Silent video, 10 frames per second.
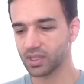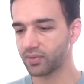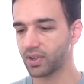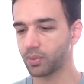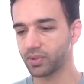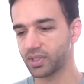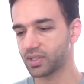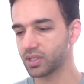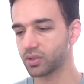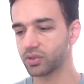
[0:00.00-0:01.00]
stuff up with the
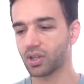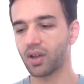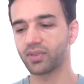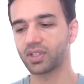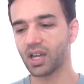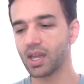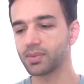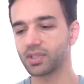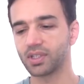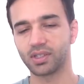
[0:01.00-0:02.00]
scissors,
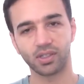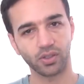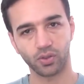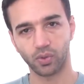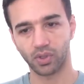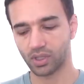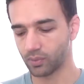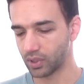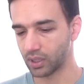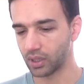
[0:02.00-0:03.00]
oftentimes the scissors
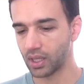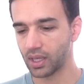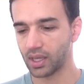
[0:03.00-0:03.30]
will